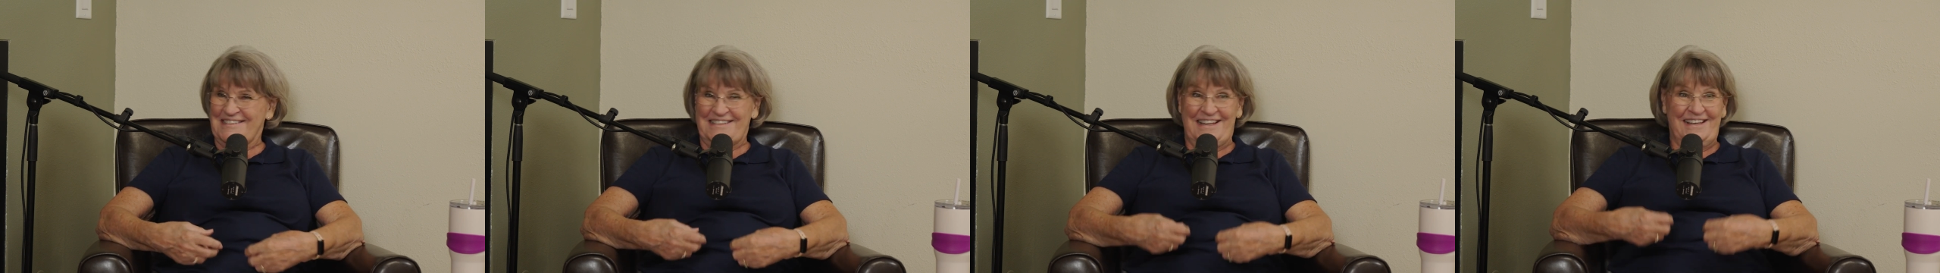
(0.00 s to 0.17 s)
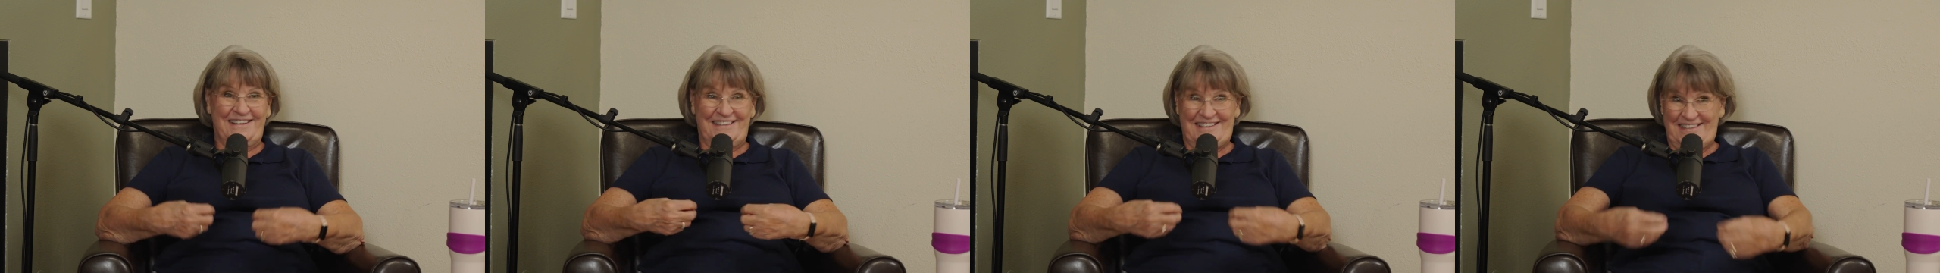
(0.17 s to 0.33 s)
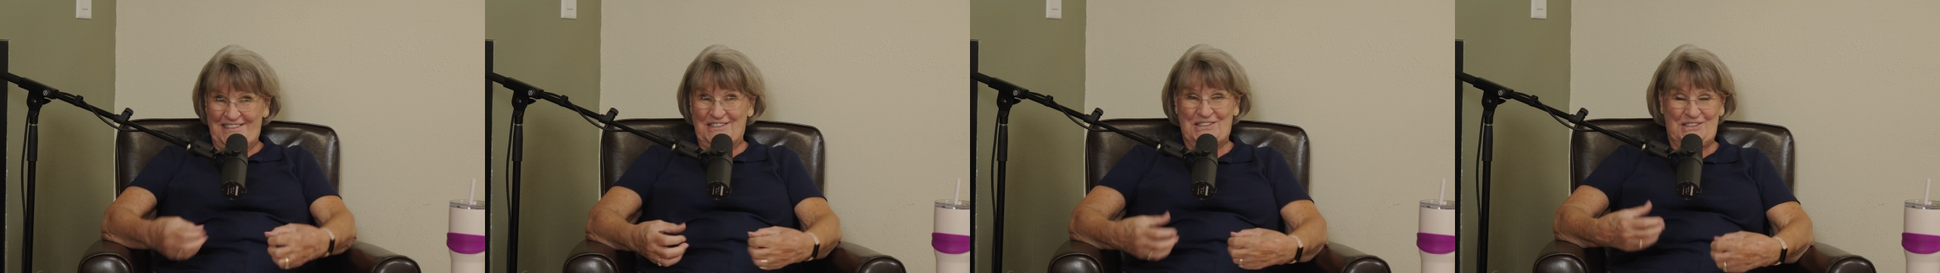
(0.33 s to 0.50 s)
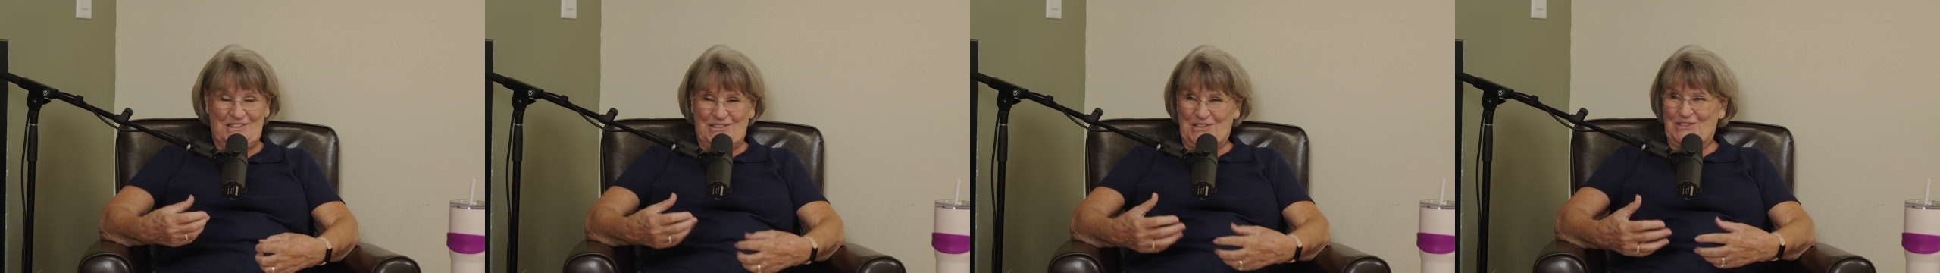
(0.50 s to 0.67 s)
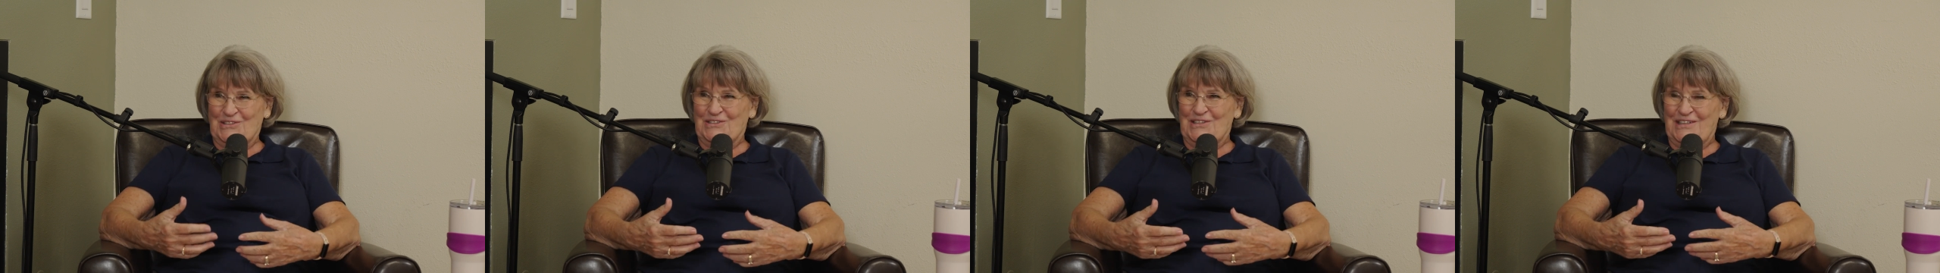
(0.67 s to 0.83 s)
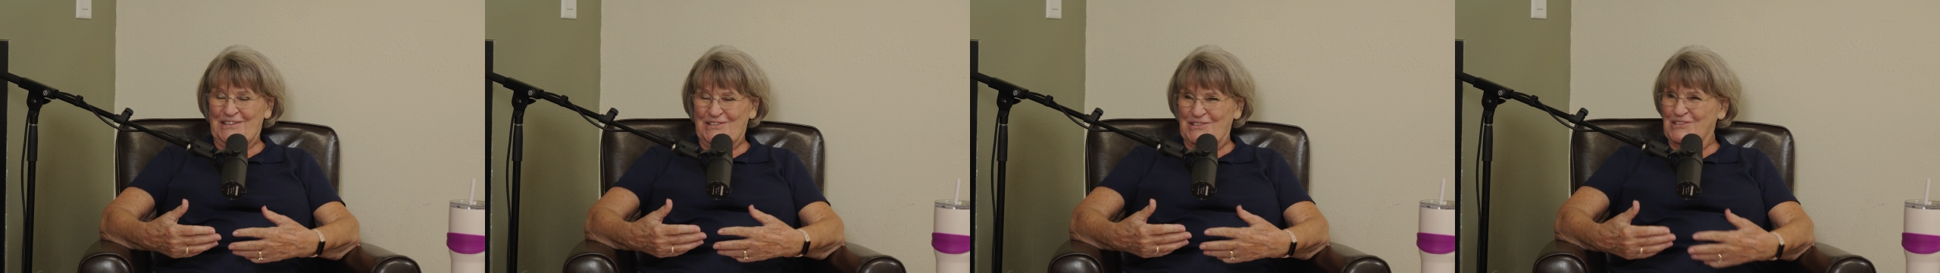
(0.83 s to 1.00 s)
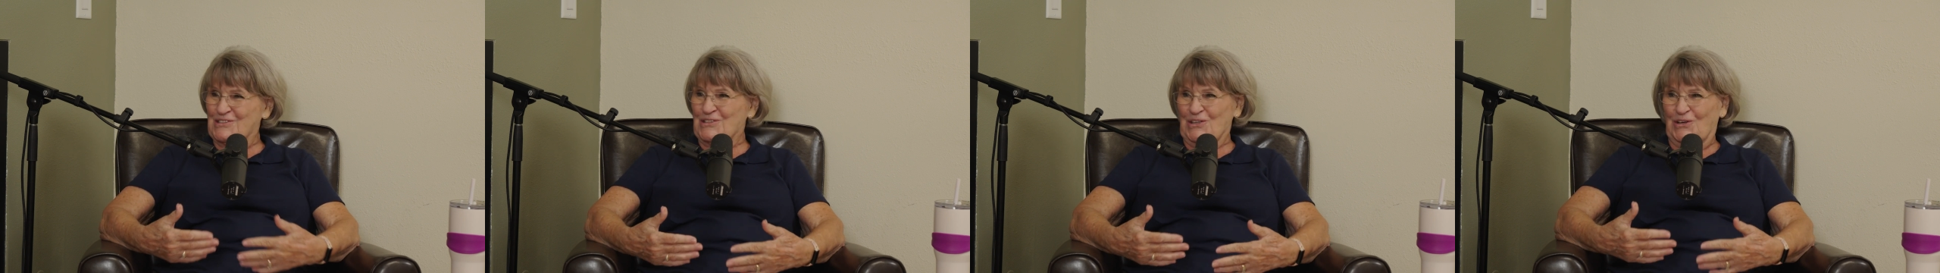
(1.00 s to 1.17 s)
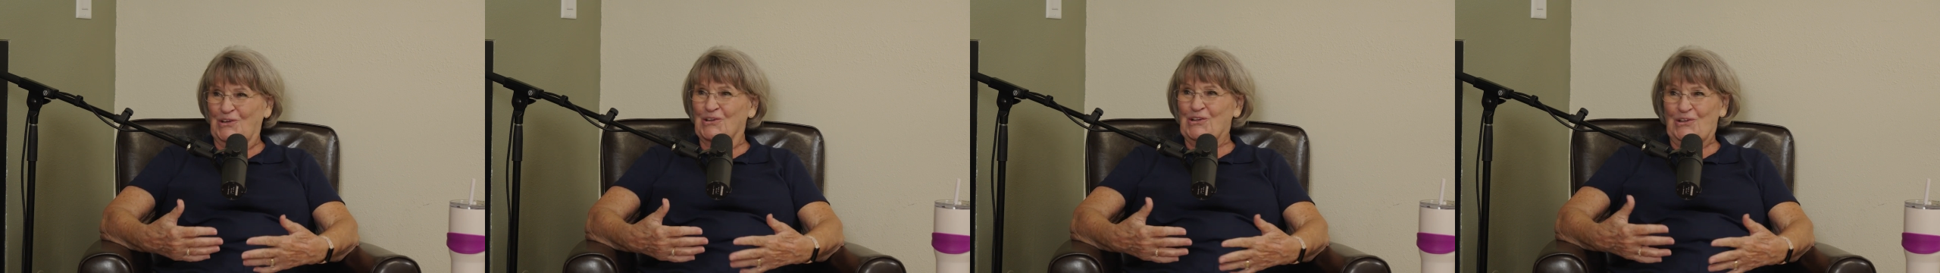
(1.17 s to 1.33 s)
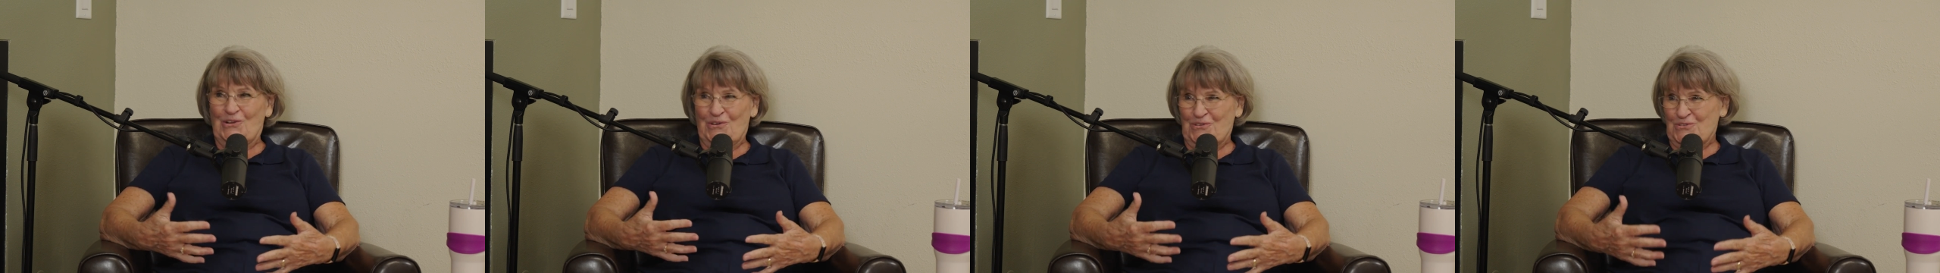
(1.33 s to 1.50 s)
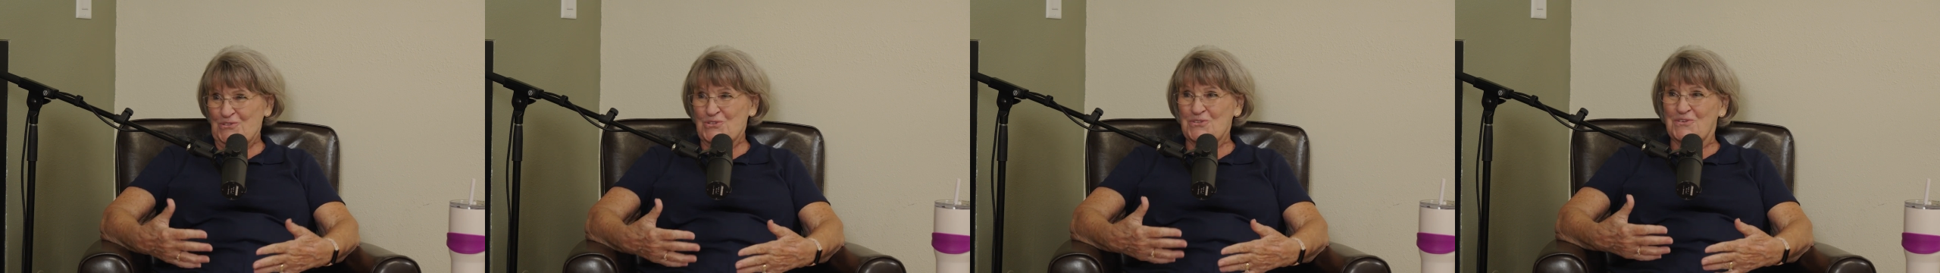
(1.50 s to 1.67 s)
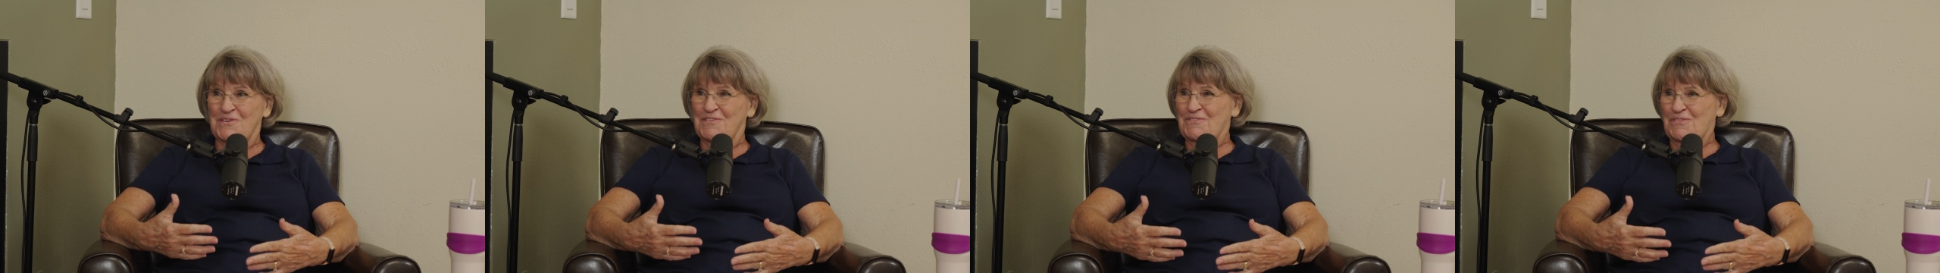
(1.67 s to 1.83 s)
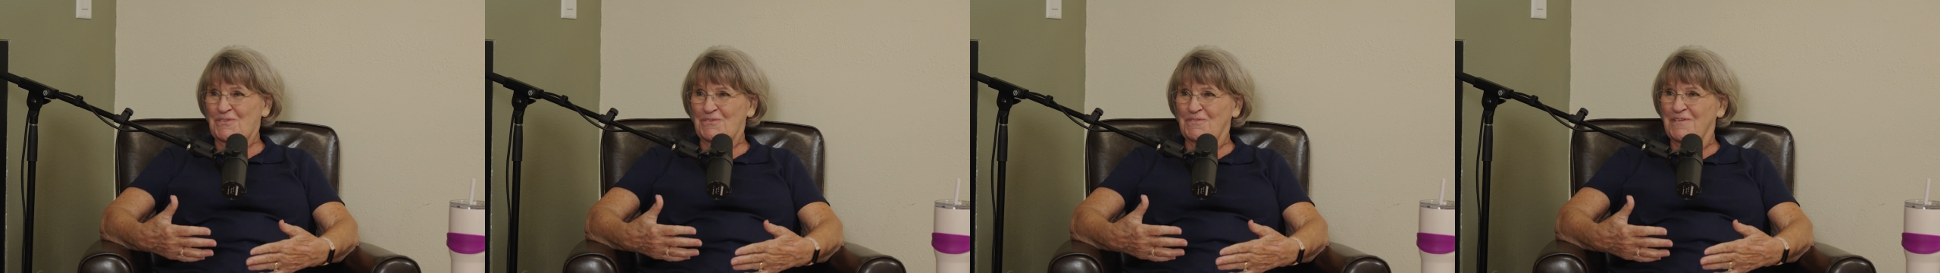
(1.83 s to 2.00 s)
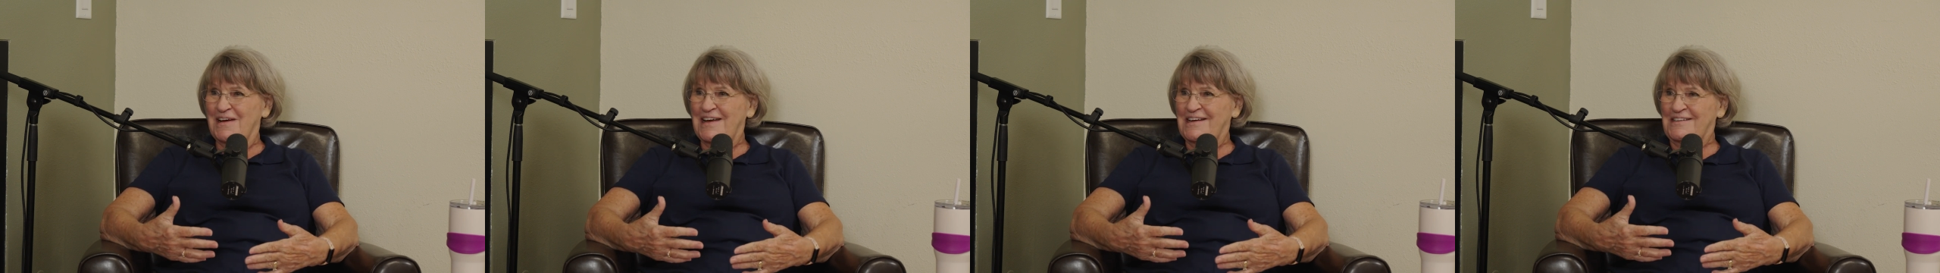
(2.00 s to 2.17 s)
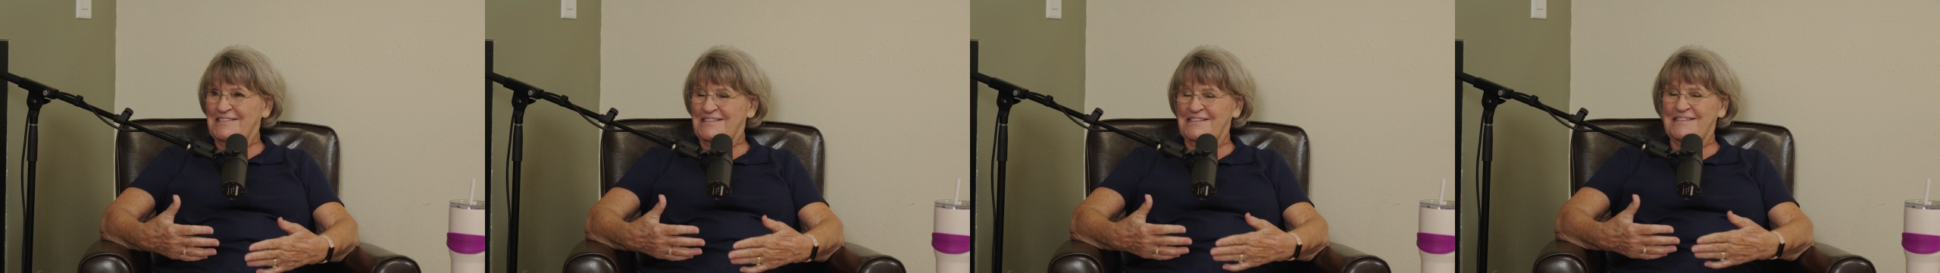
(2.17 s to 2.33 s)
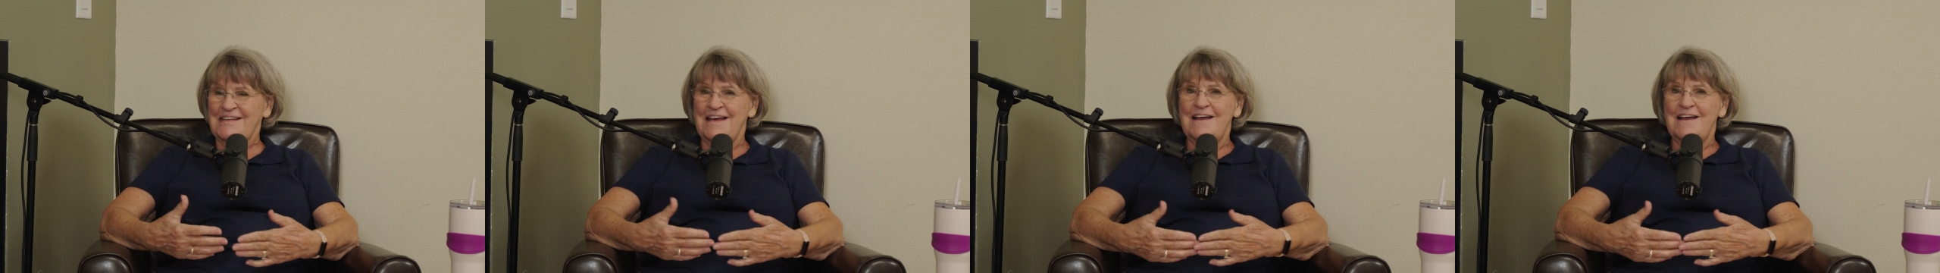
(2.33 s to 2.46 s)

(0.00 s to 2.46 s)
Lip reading: Like it's the closure of the race.